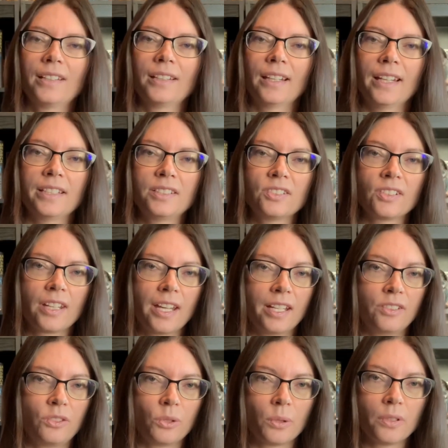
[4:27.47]
Let's look
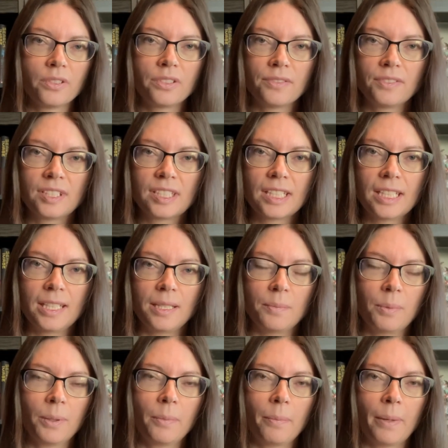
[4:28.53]
at Doors of Sleep
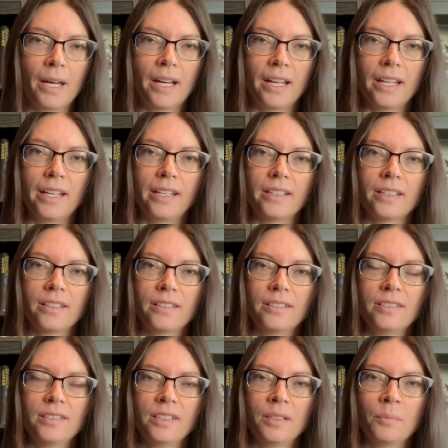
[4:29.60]
by
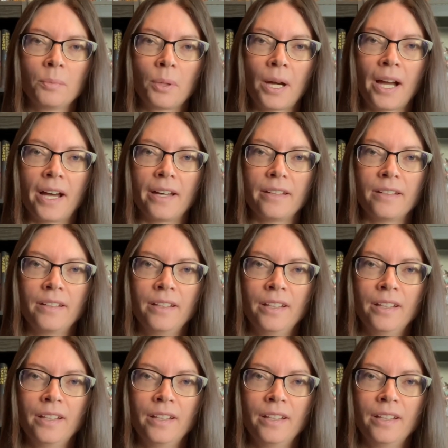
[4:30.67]
Tim Pratt.